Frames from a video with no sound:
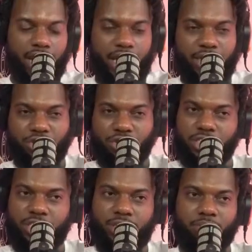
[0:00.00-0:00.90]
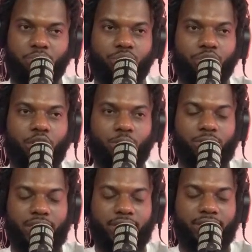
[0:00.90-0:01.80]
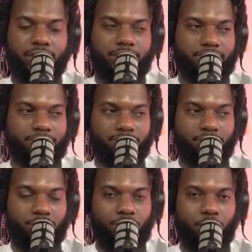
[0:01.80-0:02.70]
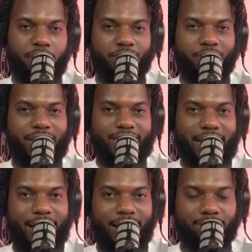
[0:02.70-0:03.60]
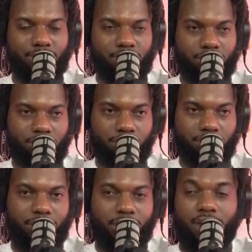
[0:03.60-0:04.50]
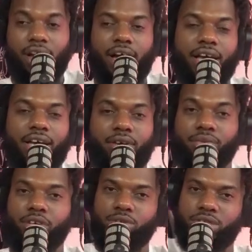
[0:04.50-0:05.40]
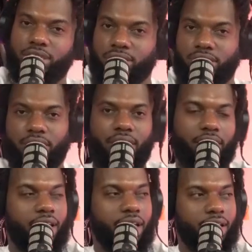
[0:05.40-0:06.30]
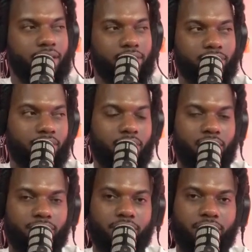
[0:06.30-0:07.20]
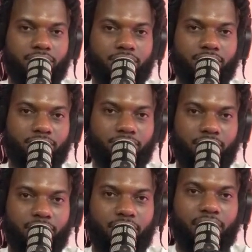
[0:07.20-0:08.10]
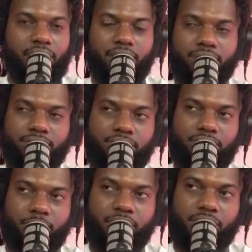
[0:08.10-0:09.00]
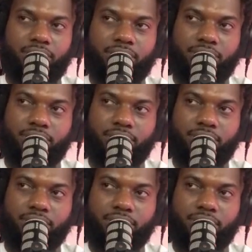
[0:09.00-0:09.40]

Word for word: Industry tips with Rico Santana. Don't be no hater. I am Rico Santana, aka the heart of Virginia, aka the biggest,